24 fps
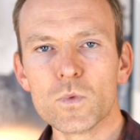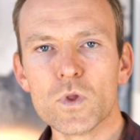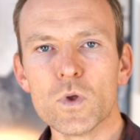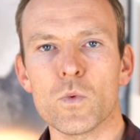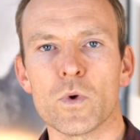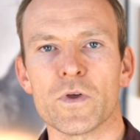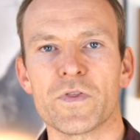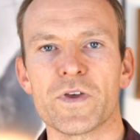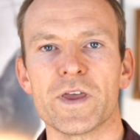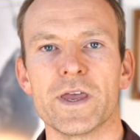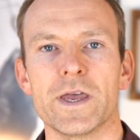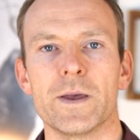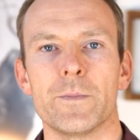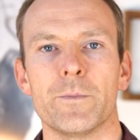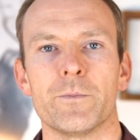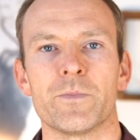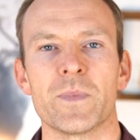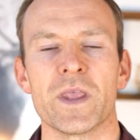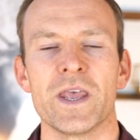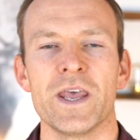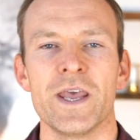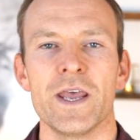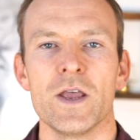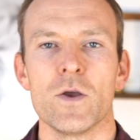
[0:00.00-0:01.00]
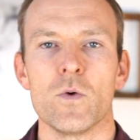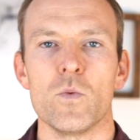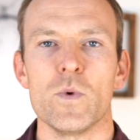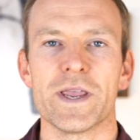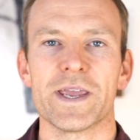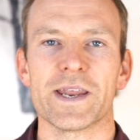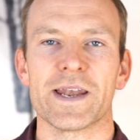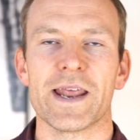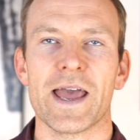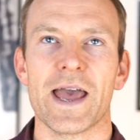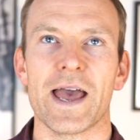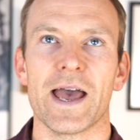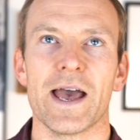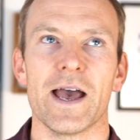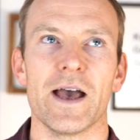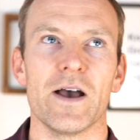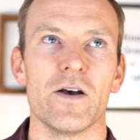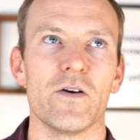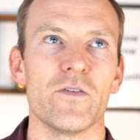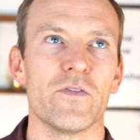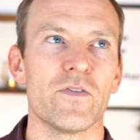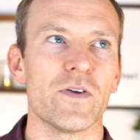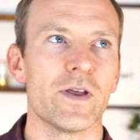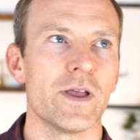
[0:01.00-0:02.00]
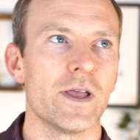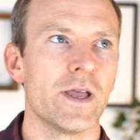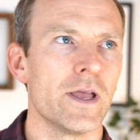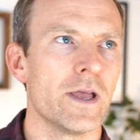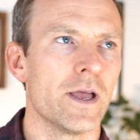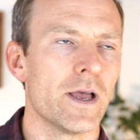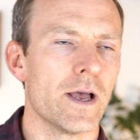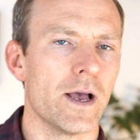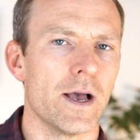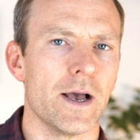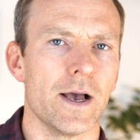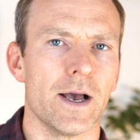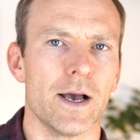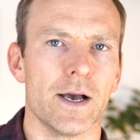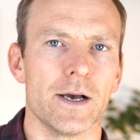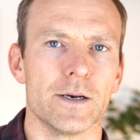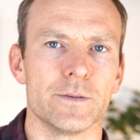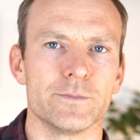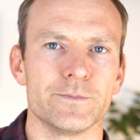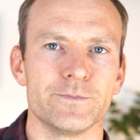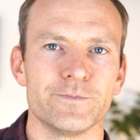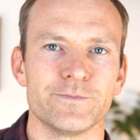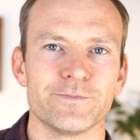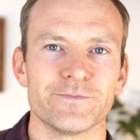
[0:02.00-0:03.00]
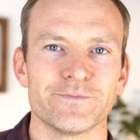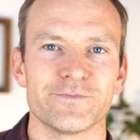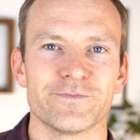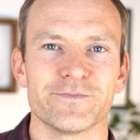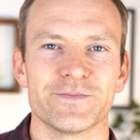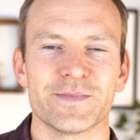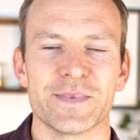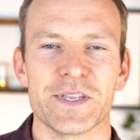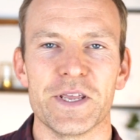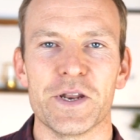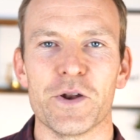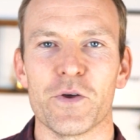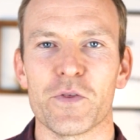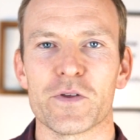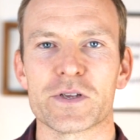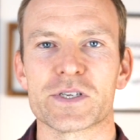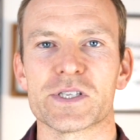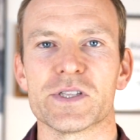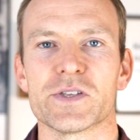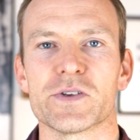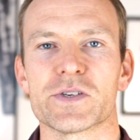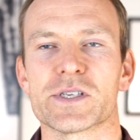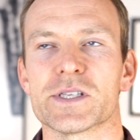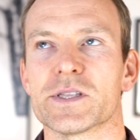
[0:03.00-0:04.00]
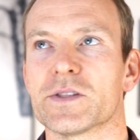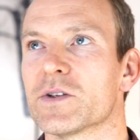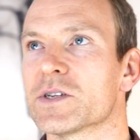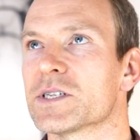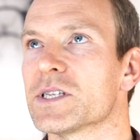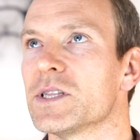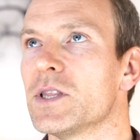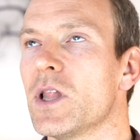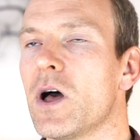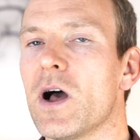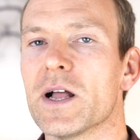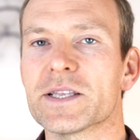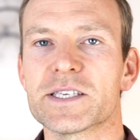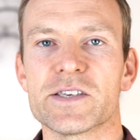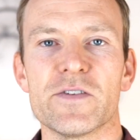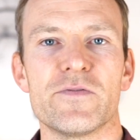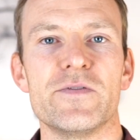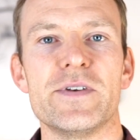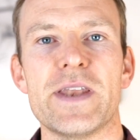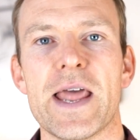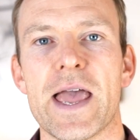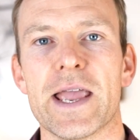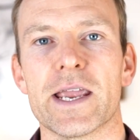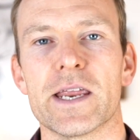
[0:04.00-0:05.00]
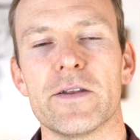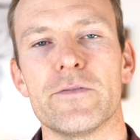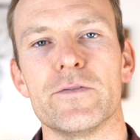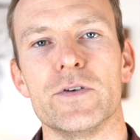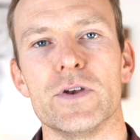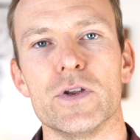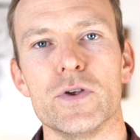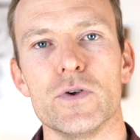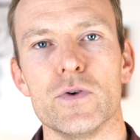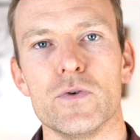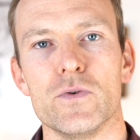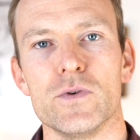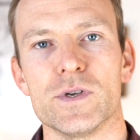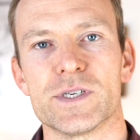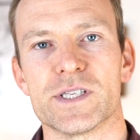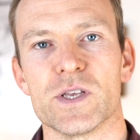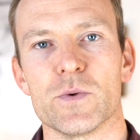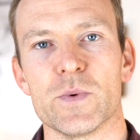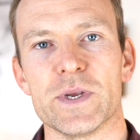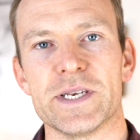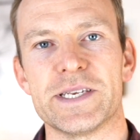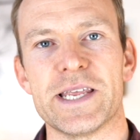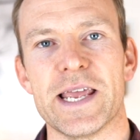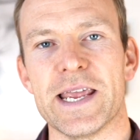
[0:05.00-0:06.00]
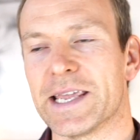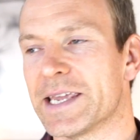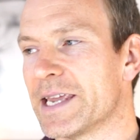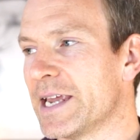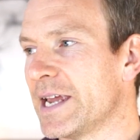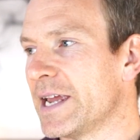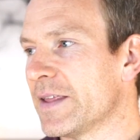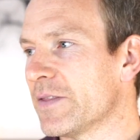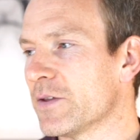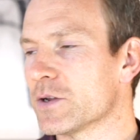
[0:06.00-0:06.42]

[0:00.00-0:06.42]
with Him. We can have, there's lots of negative news that we take in.